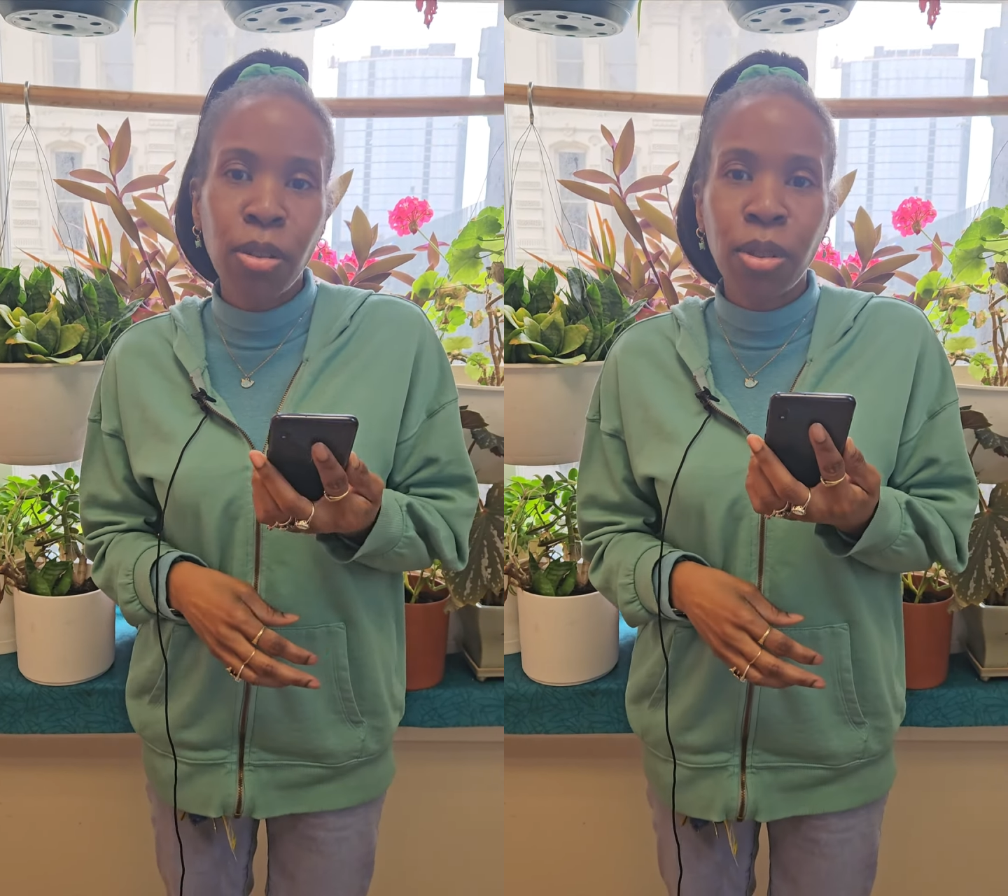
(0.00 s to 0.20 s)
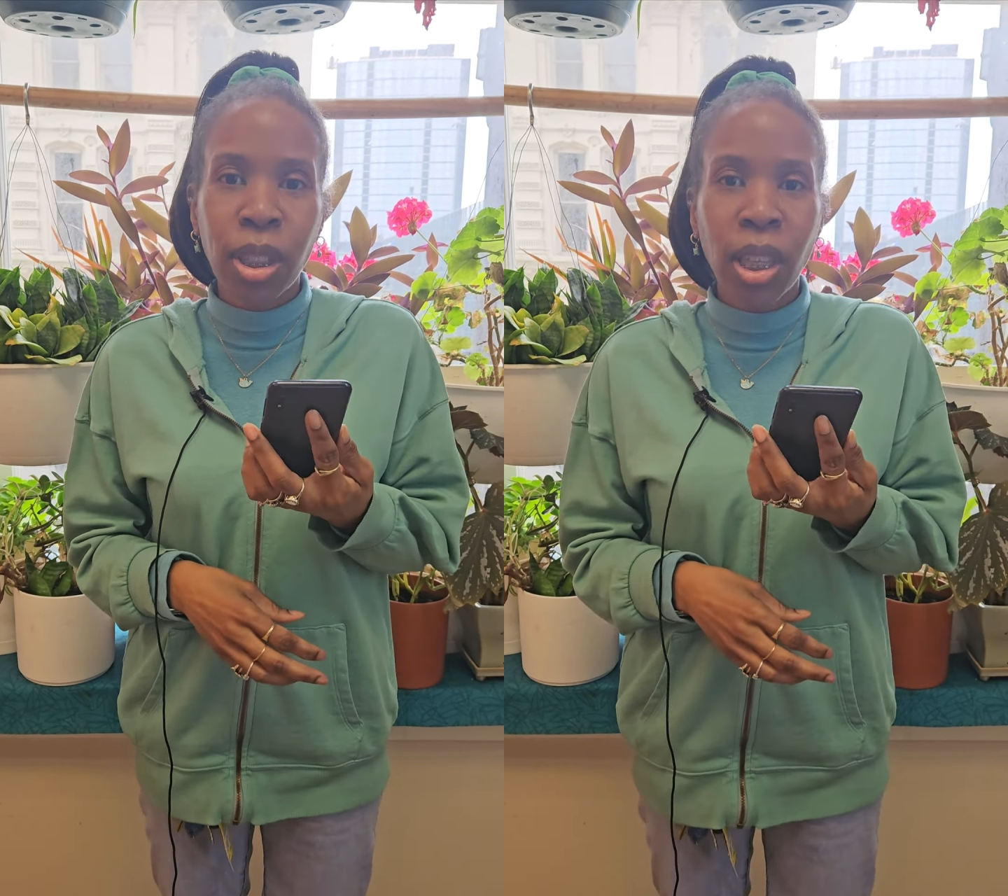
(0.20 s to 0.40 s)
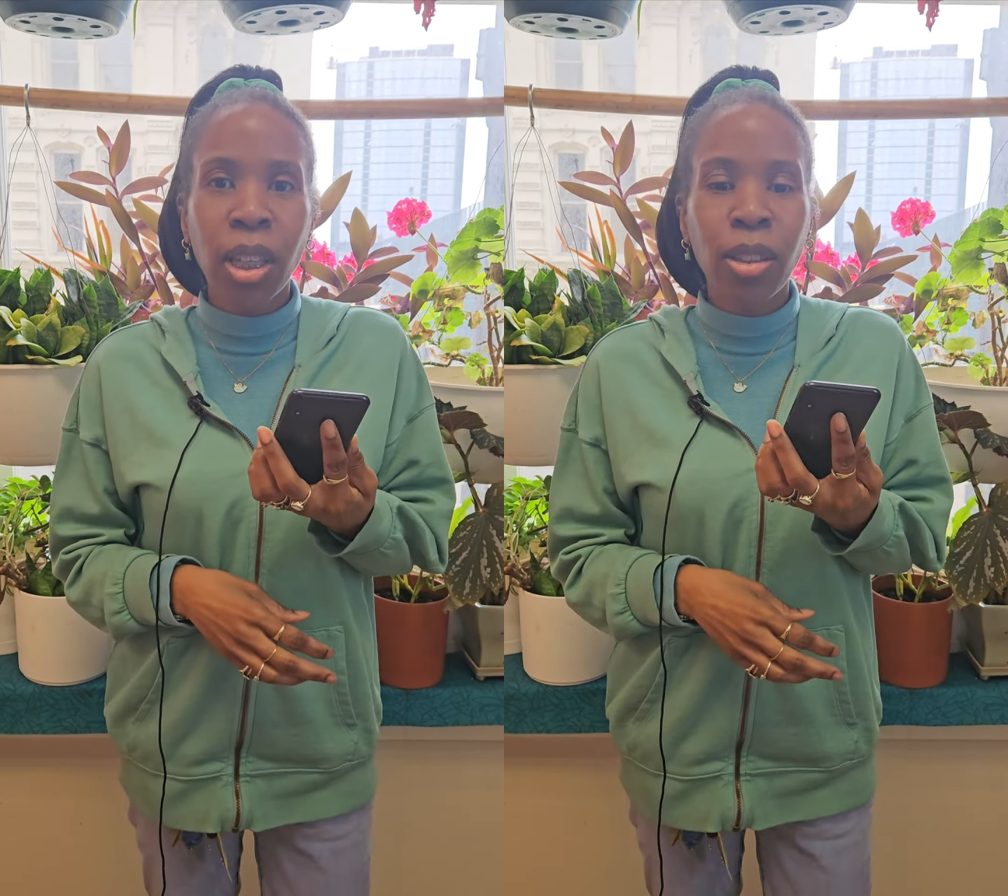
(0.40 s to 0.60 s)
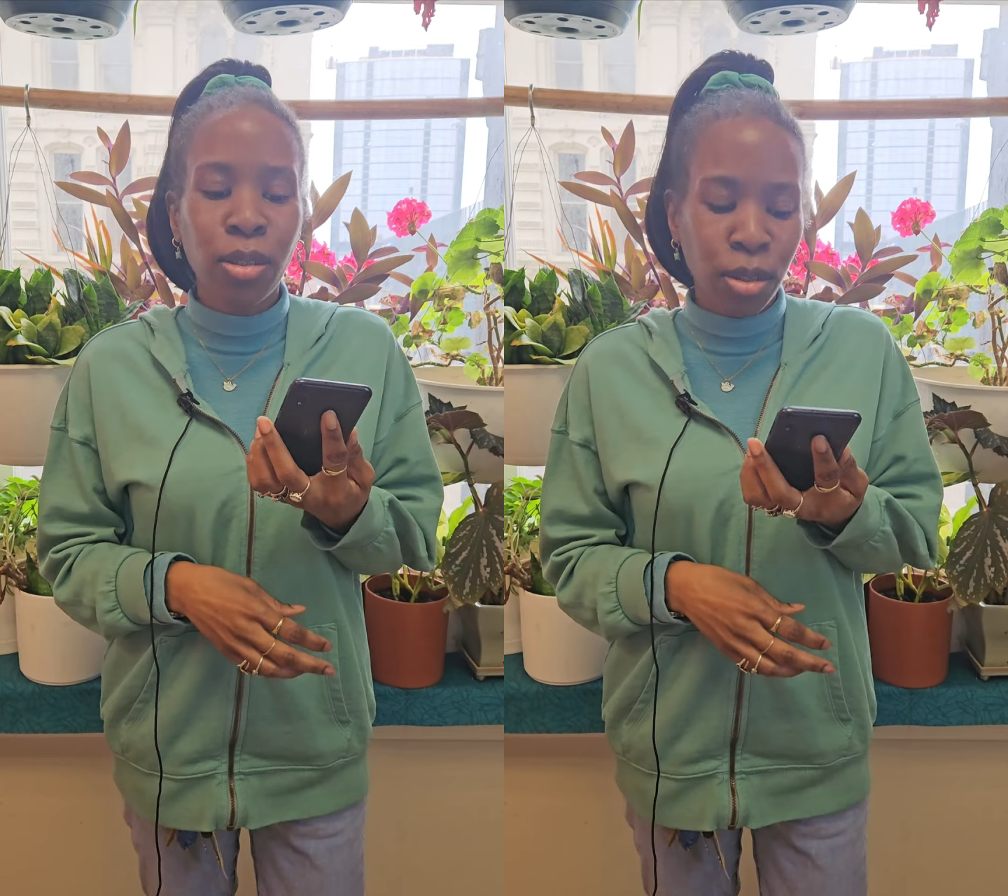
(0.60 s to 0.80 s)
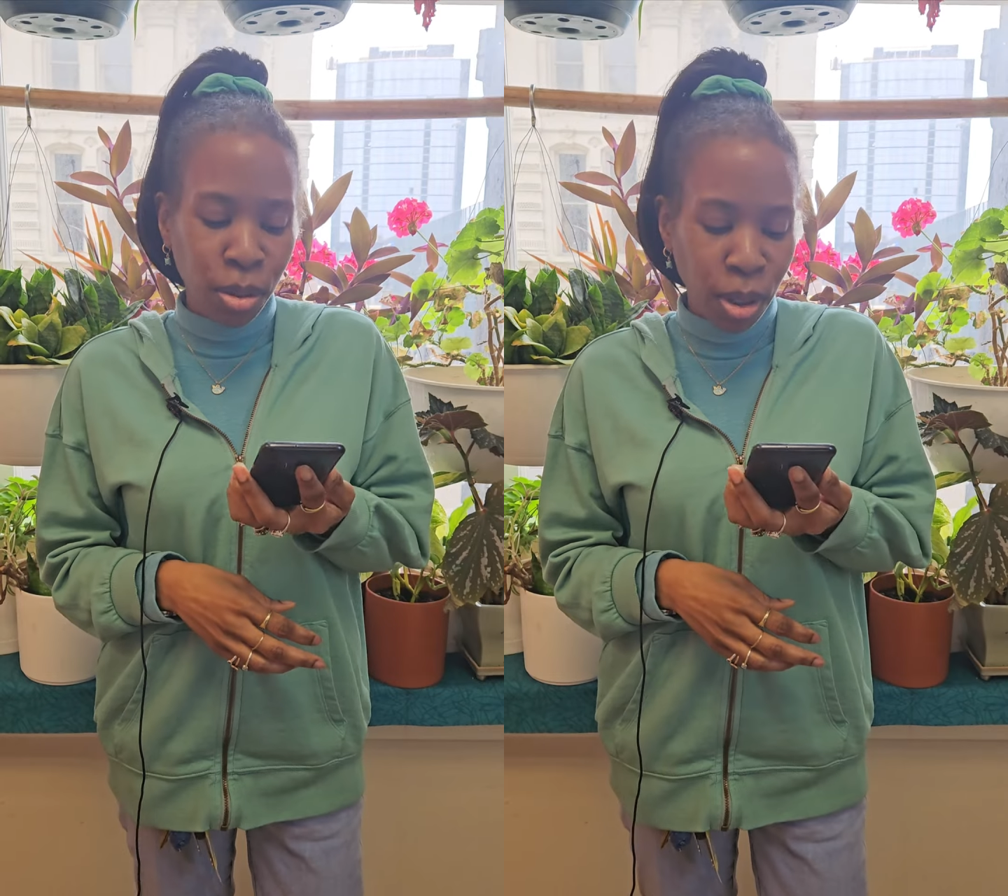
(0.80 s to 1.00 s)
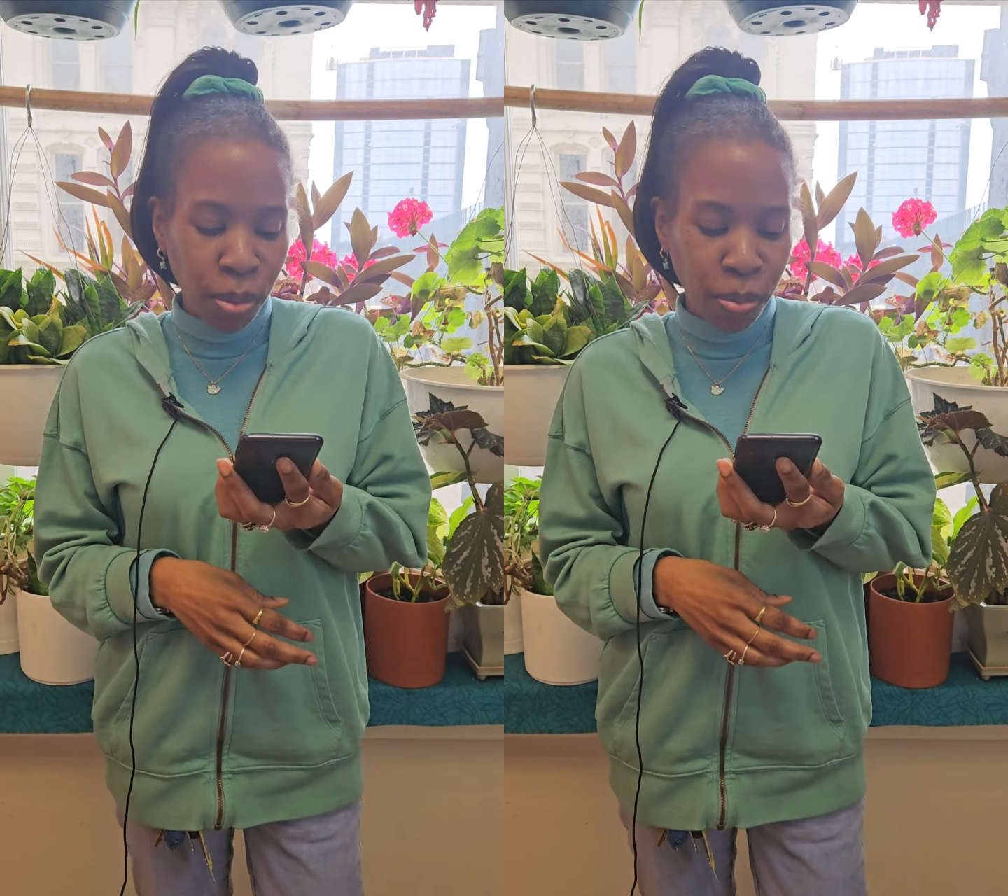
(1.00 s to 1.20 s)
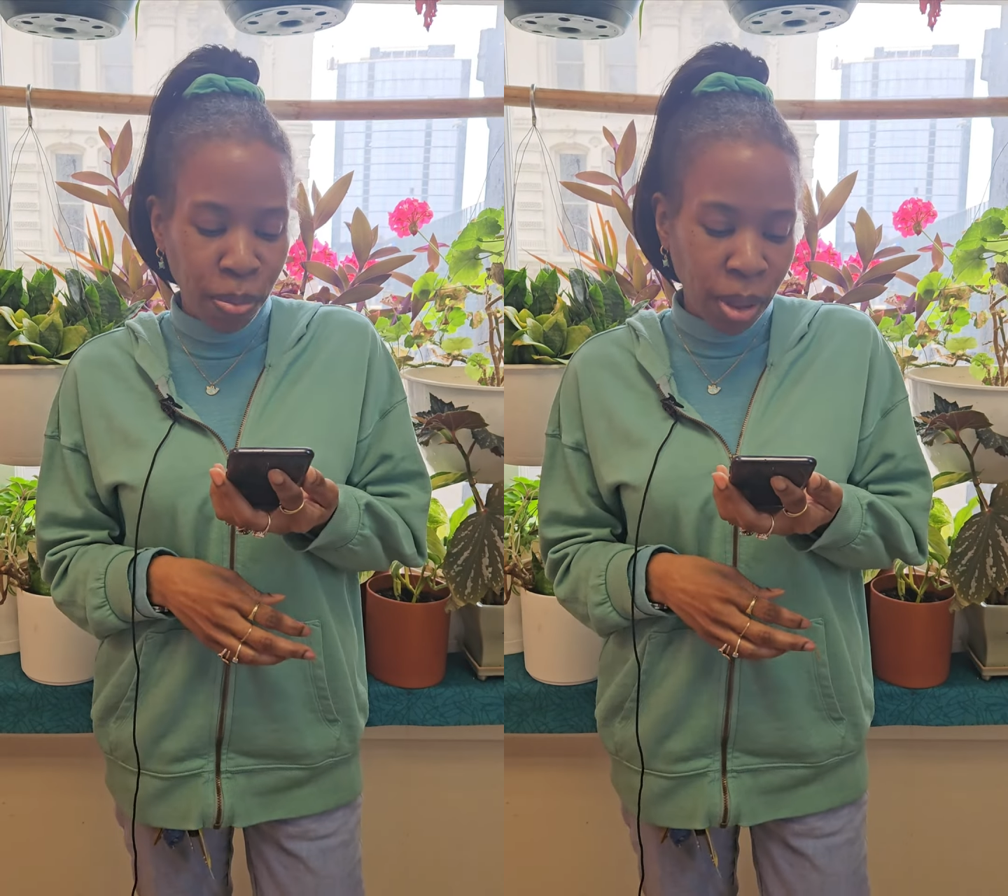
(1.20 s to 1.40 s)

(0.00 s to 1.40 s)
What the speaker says: Luther King Jr.